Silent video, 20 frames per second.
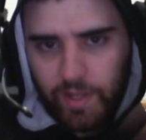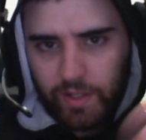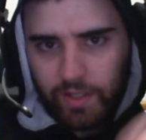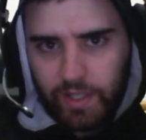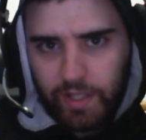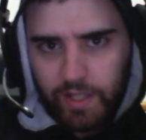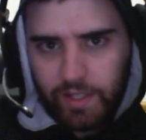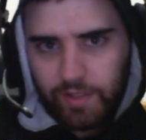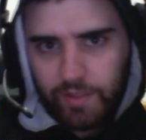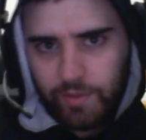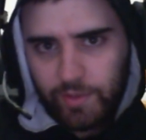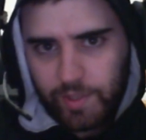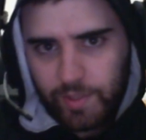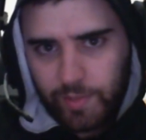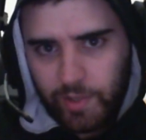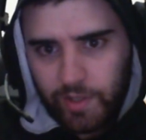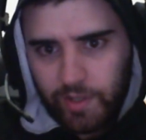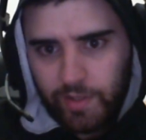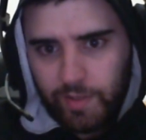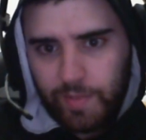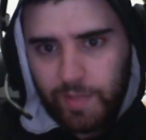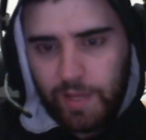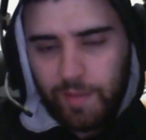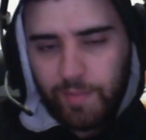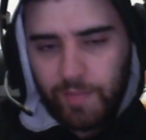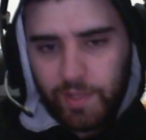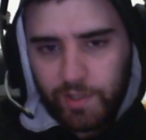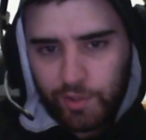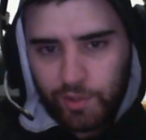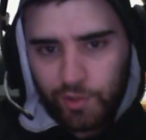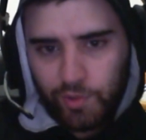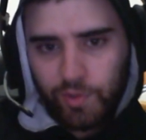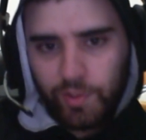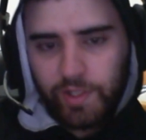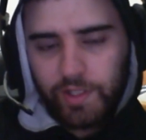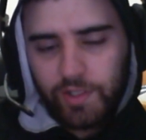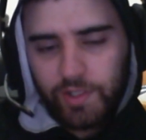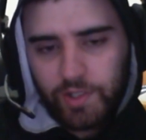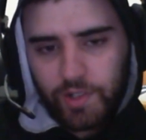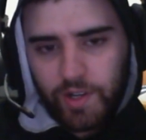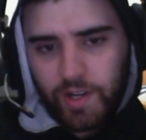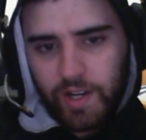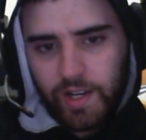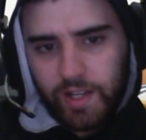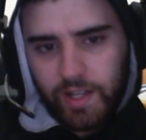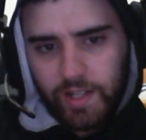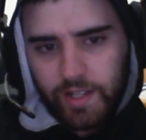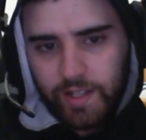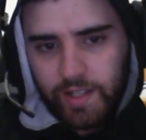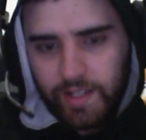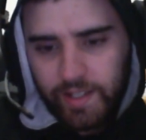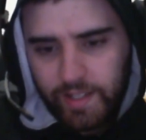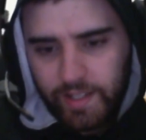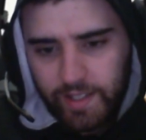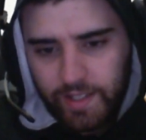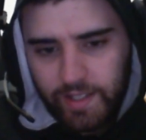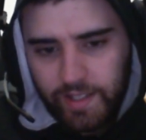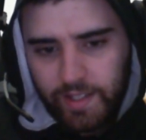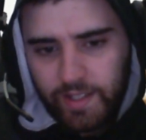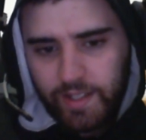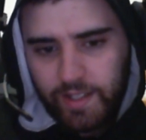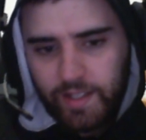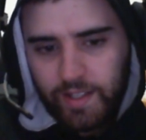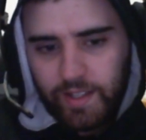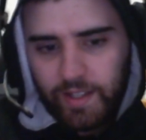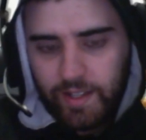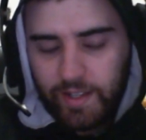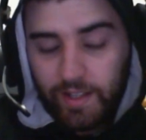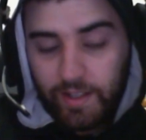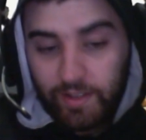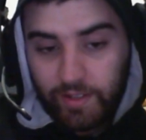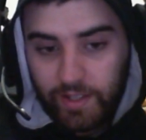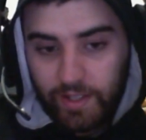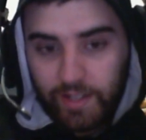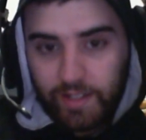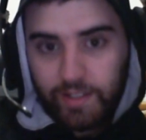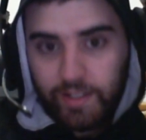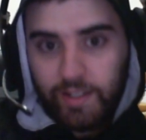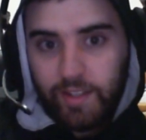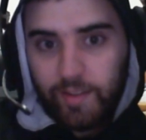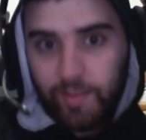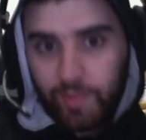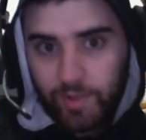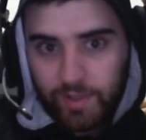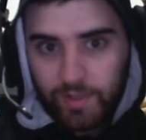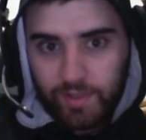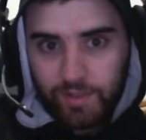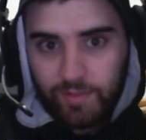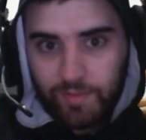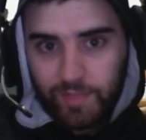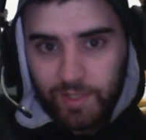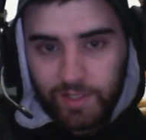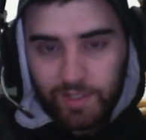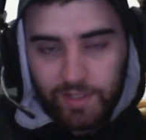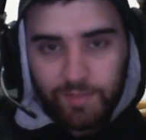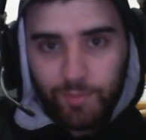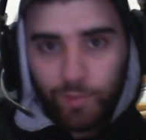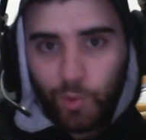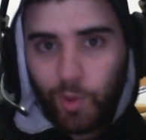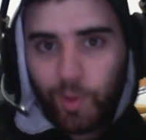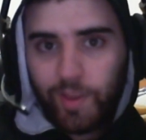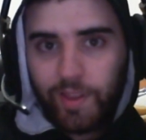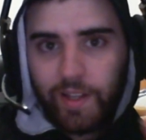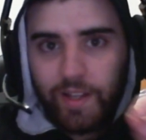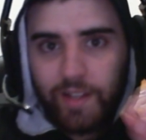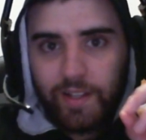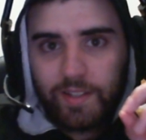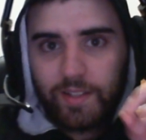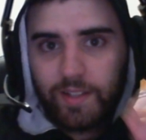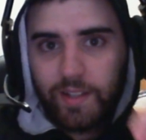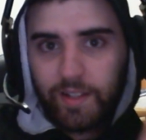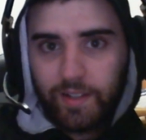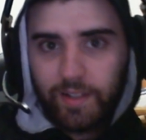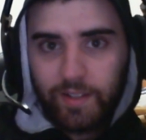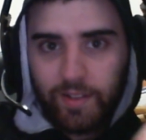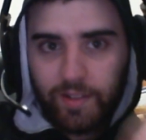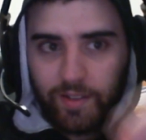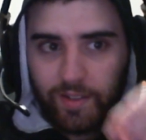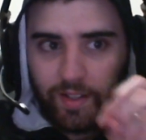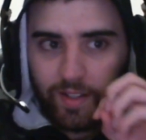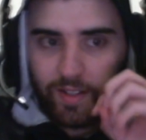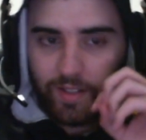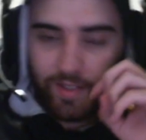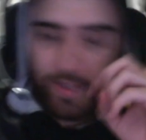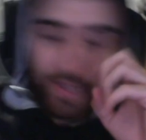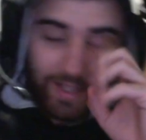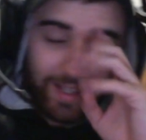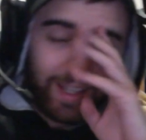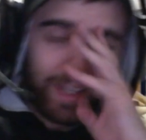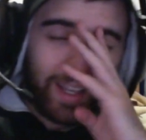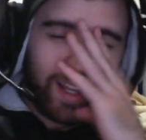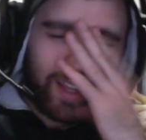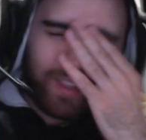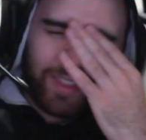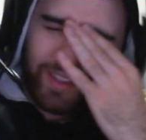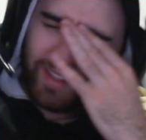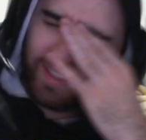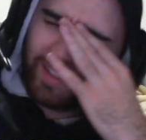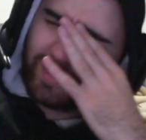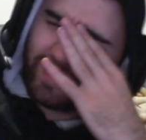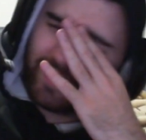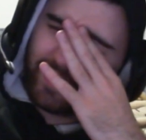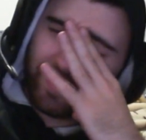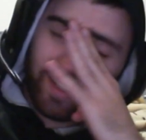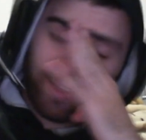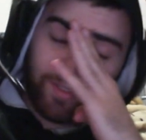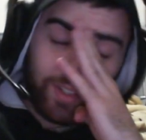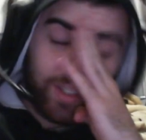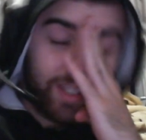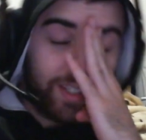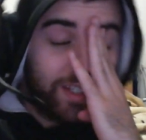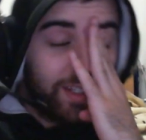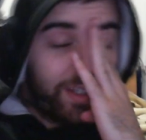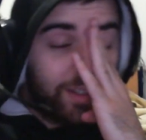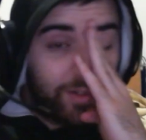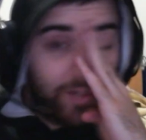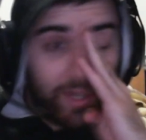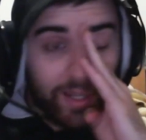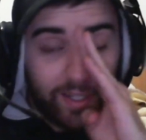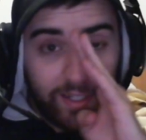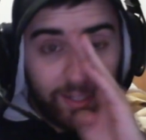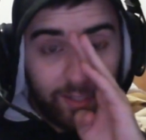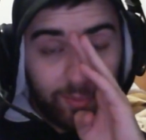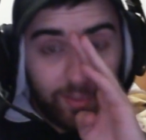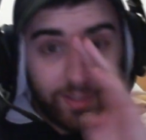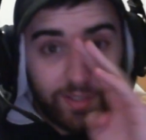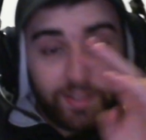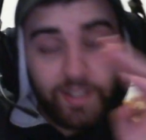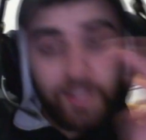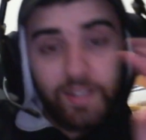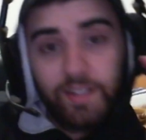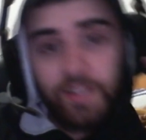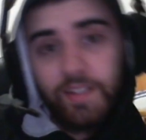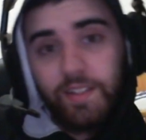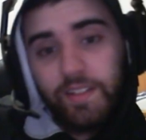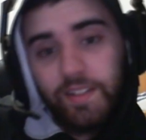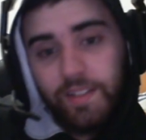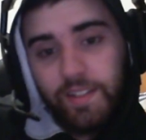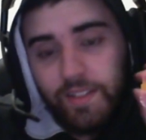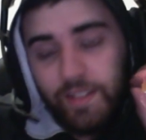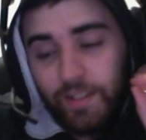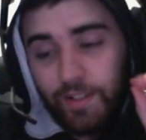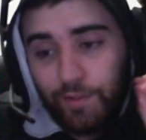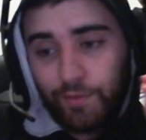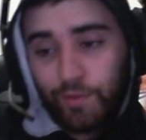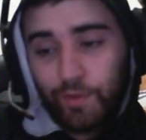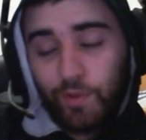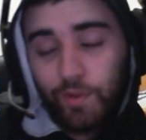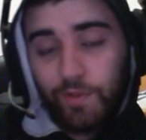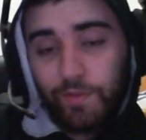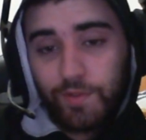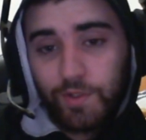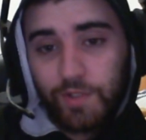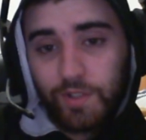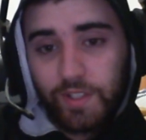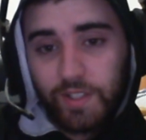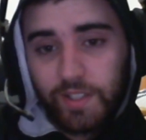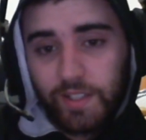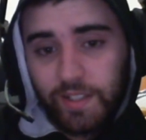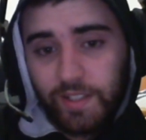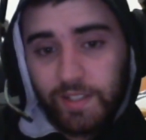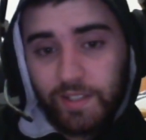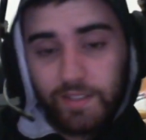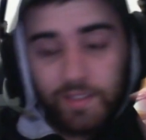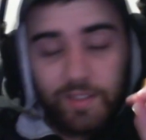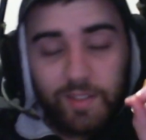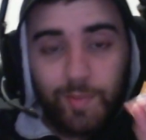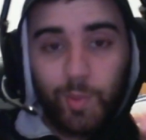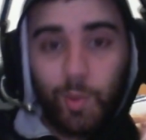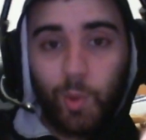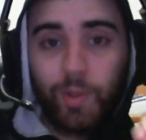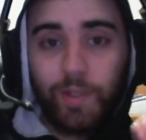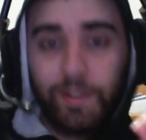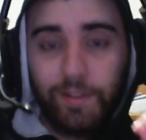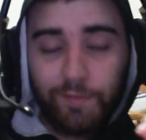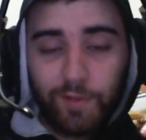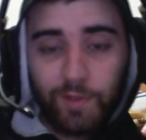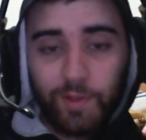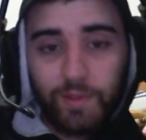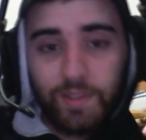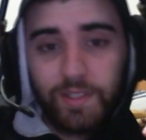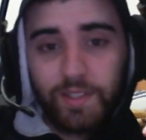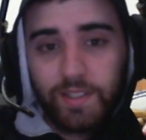getting to a spot on the map and shooting straight and outgunning the other person, but it's more than that. It's like I think 70 or 80% of Call of Duty is spawn influence